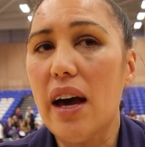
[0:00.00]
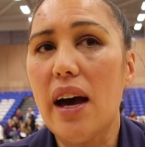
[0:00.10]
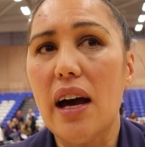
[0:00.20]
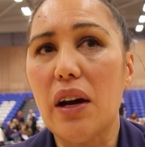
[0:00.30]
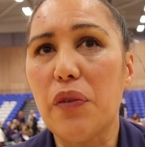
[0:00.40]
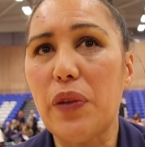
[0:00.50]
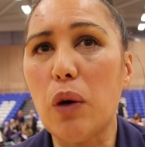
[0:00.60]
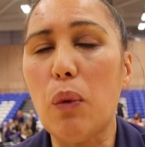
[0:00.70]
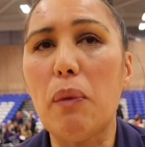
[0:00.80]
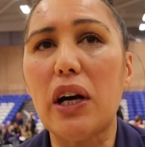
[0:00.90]
Yeah, and I
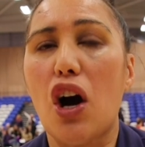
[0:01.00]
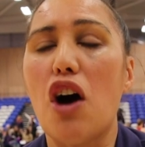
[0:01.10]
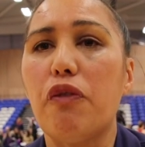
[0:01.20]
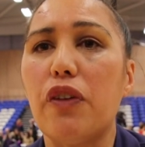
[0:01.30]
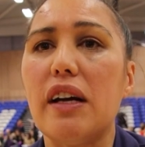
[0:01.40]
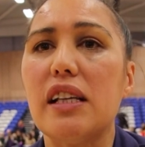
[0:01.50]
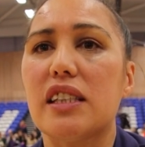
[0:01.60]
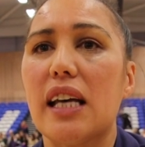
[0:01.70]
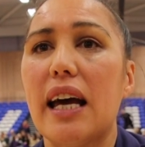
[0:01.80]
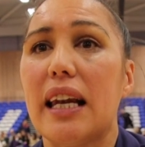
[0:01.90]
think when we're confident
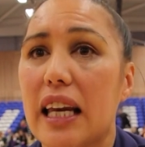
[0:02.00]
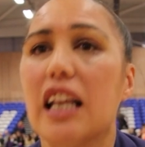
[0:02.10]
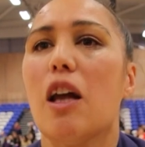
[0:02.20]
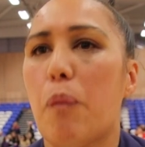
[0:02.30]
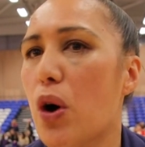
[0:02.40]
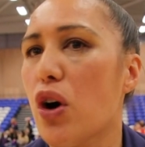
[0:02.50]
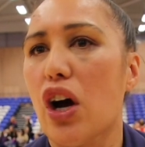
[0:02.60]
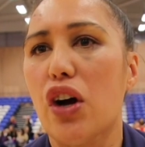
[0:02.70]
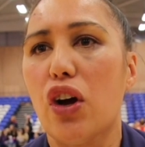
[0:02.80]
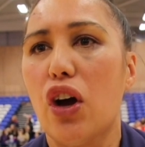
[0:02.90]
in letting the ball
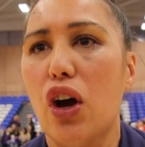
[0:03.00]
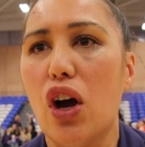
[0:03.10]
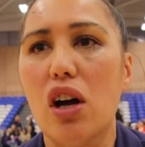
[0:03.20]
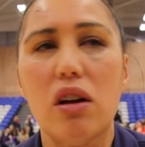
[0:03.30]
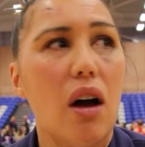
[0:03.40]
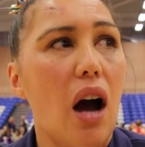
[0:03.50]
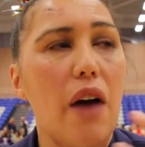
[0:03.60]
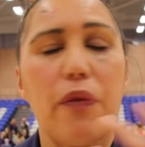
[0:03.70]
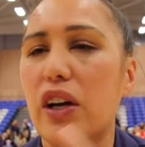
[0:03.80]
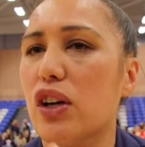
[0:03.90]
go to her,
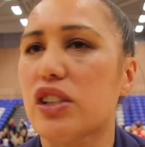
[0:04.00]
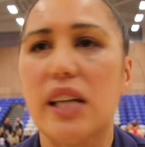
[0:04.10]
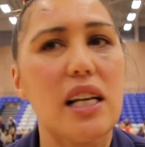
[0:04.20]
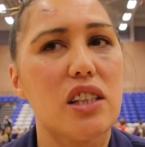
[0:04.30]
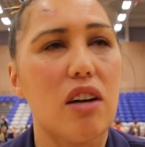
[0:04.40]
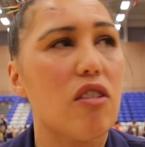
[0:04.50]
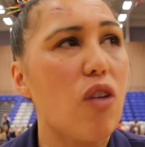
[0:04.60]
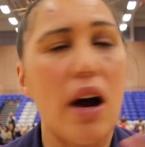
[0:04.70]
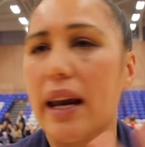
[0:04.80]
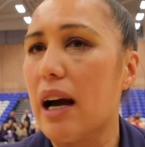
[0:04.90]
I think her stats are
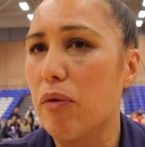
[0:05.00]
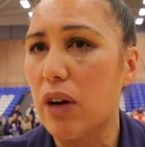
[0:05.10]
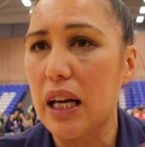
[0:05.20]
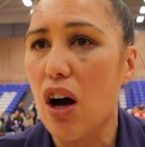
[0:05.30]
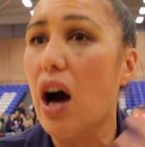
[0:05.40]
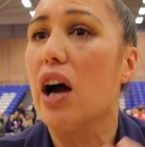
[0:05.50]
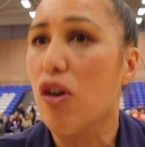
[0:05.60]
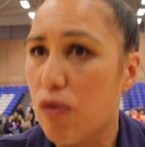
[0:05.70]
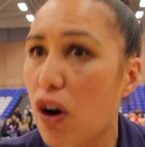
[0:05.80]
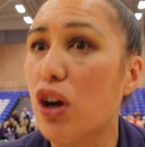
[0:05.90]
right up really high,
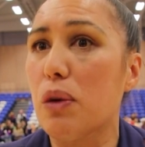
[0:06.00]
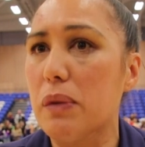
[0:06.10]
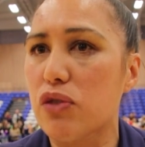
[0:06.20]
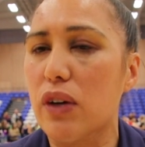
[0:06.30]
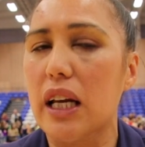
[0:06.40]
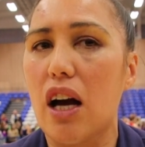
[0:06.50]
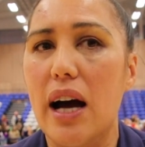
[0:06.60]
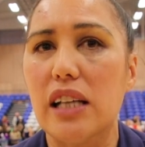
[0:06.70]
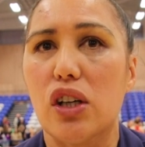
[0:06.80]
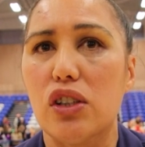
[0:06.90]
her volume is really
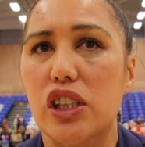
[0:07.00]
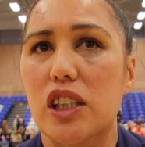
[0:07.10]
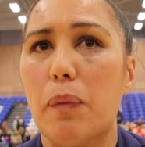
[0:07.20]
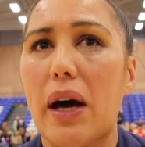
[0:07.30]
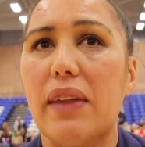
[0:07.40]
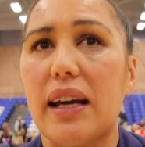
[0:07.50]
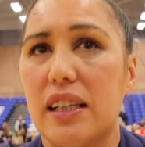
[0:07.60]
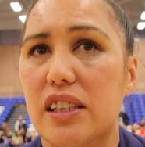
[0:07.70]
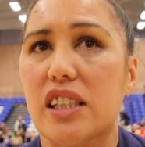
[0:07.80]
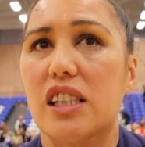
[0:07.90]
high, so it's just about that
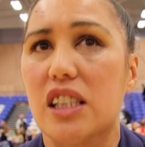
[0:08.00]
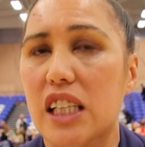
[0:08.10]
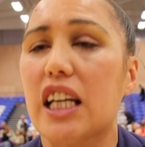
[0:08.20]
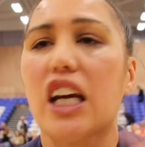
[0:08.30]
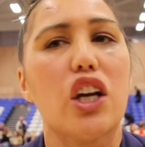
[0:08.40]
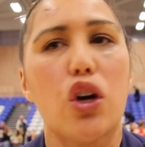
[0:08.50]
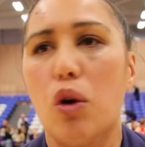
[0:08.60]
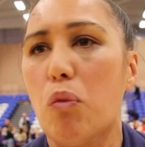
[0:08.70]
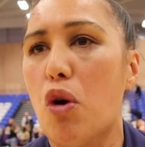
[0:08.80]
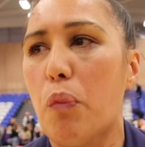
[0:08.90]
consistency, getting
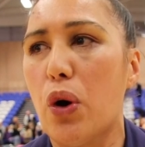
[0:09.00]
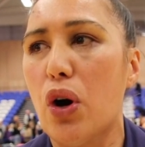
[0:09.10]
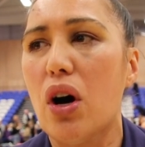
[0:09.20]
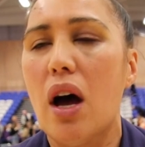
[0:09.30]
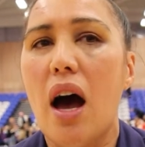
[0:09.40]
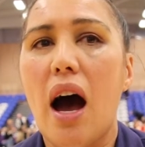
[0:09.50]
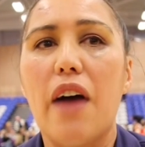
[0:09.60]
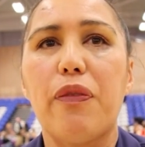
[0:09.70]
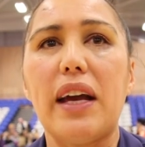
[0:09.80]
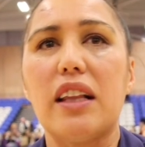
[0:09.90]
her more ball.
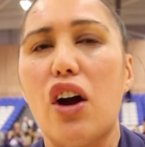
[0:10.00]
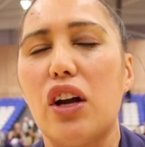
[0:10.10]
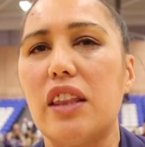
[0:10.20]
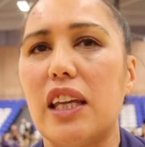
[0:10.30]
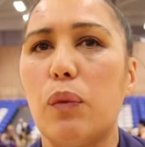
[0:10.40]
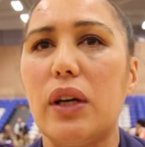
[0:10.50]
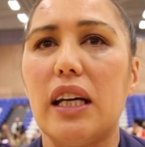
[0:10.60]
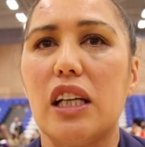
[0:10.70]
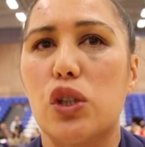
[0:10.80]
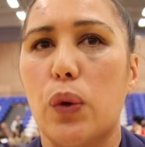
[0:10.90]
I think the only thing we
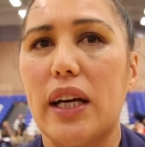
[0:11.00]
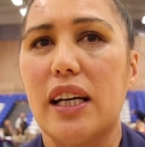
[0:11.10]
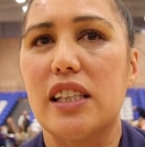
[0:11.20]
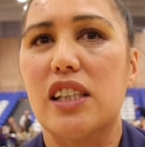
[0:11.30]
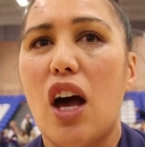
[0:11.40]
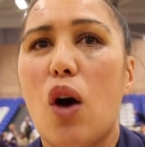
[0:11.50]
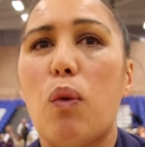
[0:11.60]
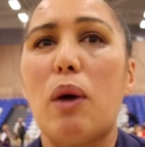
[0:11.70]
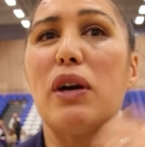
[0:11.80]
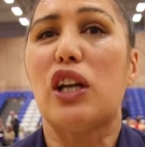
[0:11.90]
need to tweak is
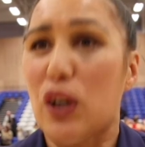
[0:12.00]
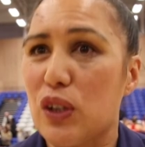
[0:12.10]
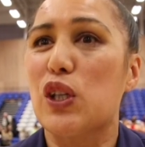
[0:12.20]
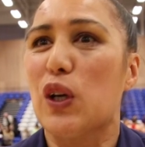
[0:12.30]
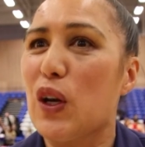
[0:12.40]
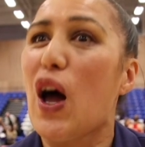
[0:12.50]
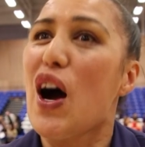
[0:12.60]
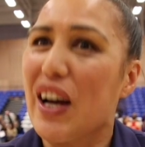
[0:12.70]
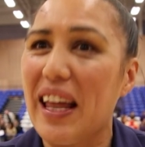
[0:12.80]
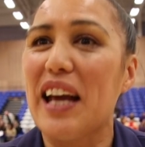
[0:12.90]
when we look too
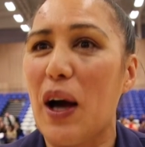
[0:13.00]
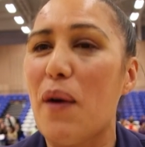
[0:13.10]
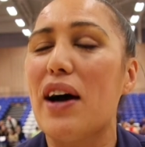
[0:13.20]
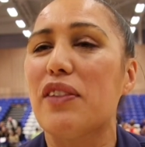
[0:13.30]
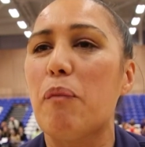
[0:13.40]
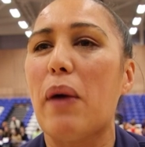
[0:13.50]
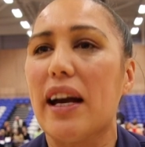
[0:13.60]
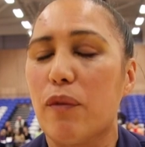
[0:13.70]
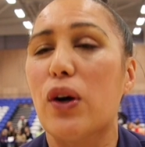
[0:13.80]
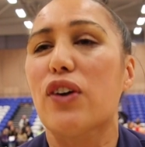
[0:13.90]
long and they go out the
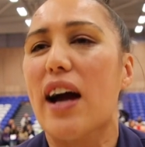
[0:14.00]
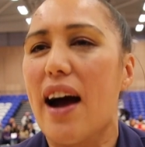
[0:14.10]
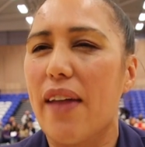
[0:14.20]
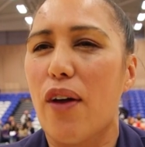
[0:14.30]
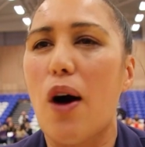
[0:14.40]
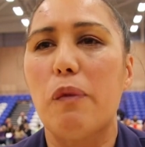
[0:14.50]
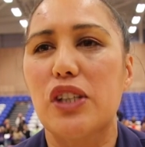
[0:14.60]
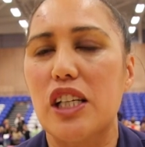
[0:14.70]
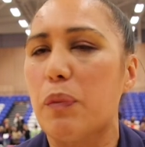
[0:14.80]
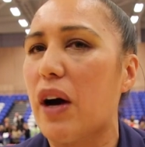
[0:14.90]
back, what are our other
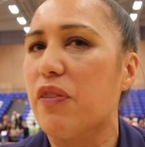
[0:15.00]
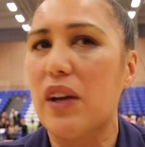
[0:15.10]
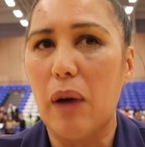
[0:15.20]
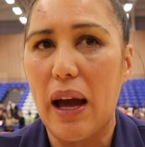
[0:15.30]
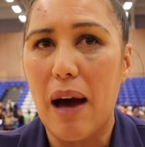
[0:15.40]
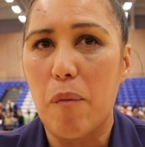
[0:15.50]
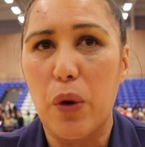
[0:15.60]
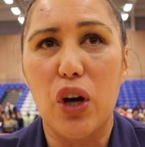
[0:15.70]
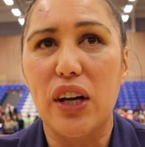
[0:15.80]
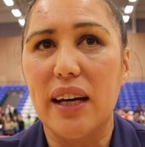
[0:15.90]
options? But I think
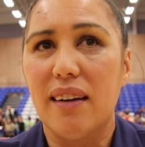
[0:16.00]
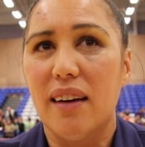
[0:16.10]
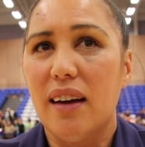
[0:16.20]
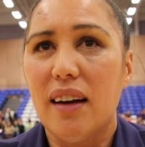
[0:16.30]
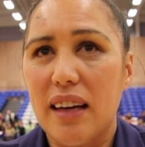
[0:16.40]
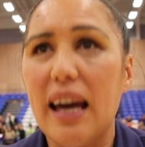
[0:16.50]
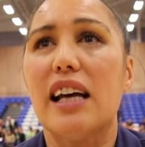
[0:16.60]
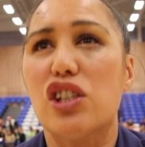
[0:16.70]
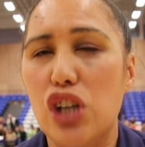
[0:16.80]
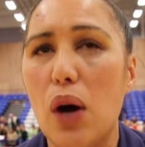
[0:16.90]
Birdie,
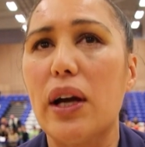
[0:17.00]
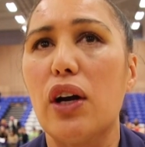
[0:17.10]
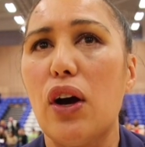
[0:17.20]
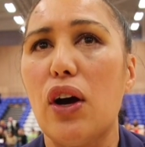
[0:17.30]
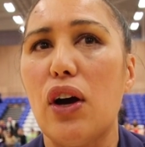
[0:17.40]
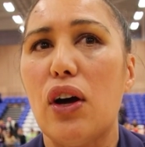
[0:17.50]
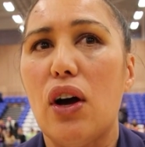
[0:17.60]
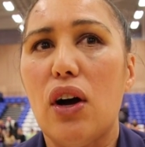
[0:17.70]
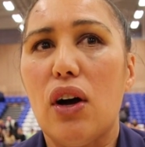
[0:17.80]
yeah, showing her